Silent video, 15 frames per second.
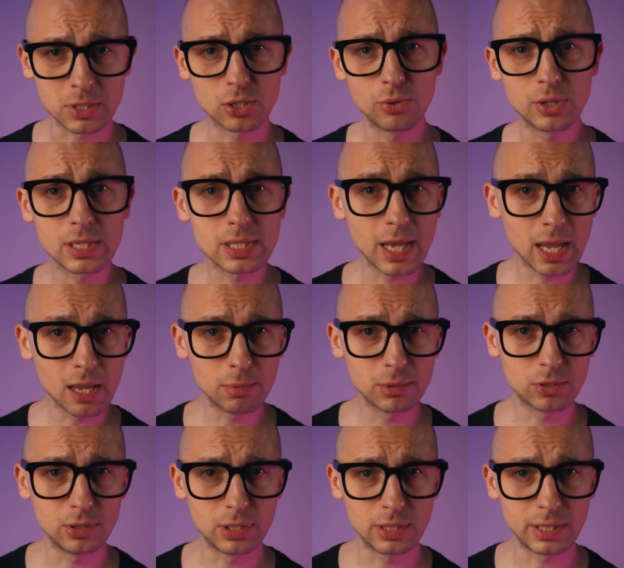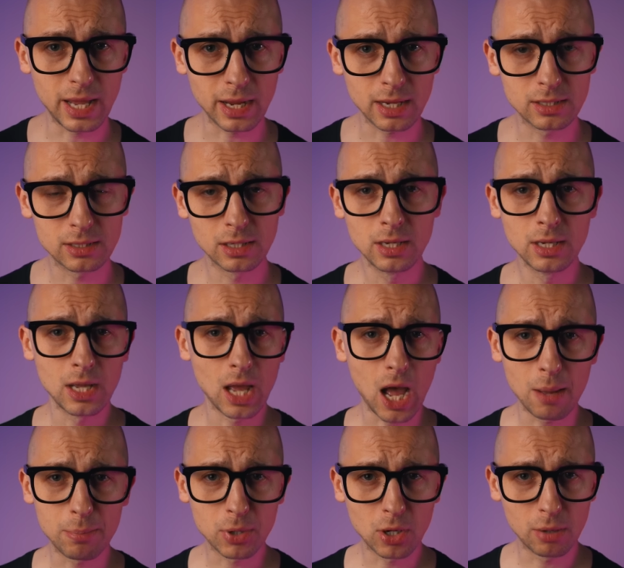So it is able to detect
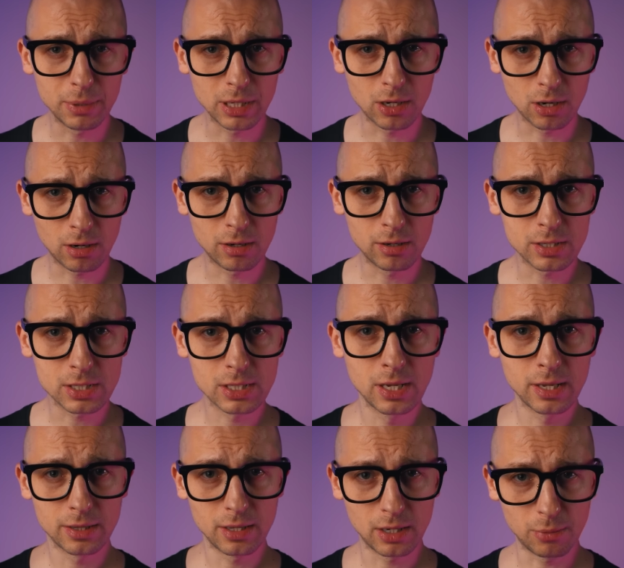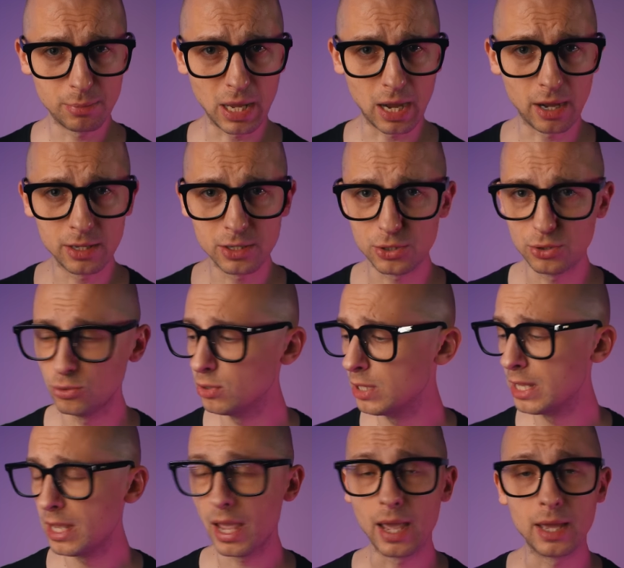upcoming cars that are behind you,
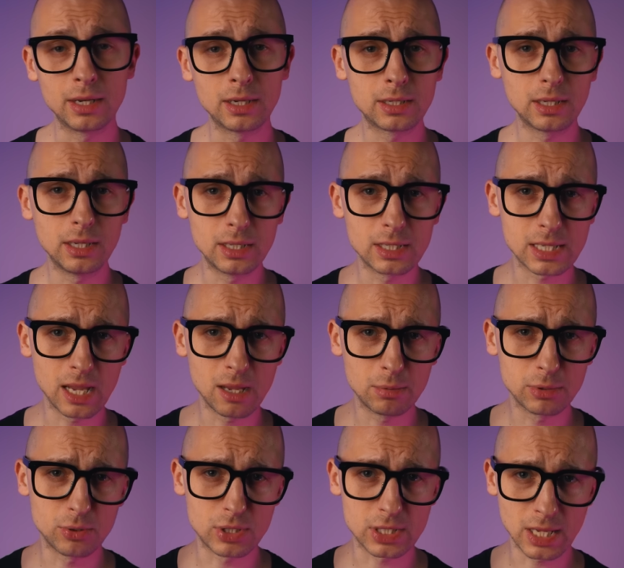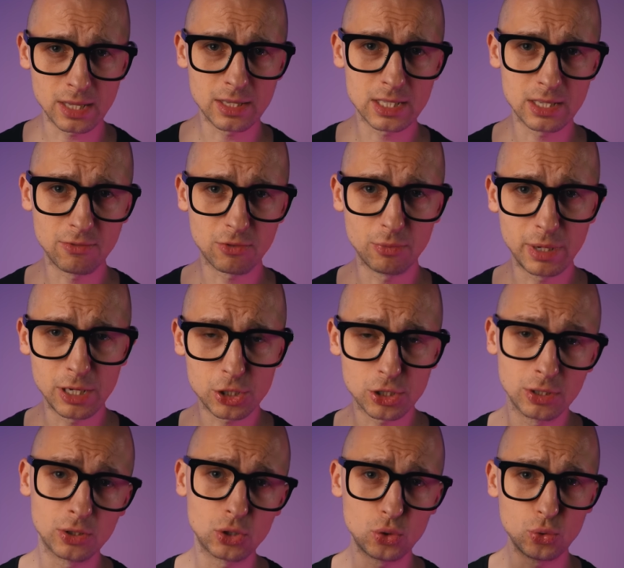and it is able to send this
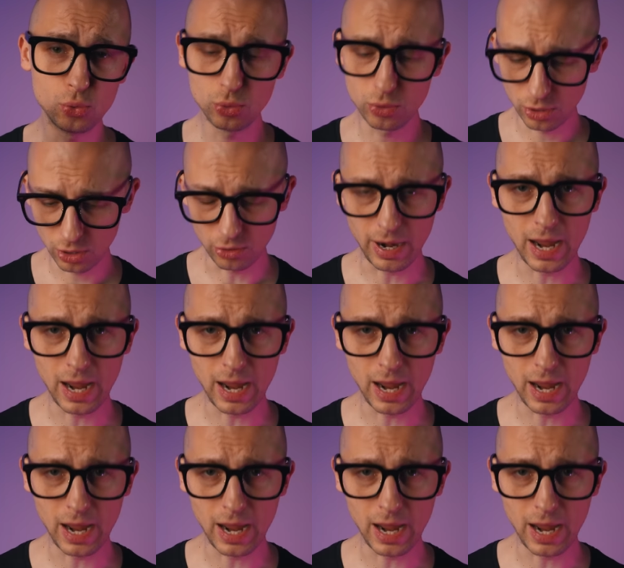information to your